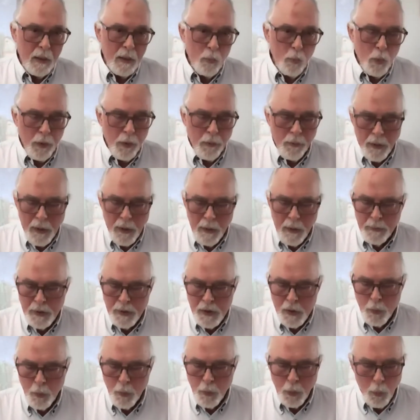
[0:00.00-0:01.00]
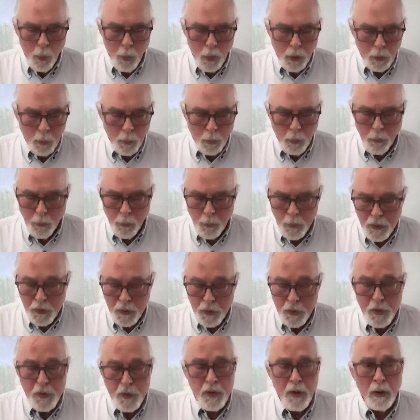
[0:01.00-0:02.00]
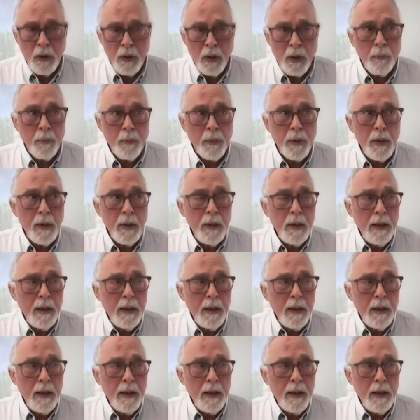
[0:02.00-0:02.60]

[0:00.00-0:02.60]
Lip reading: And one of the companies we worked with was a startup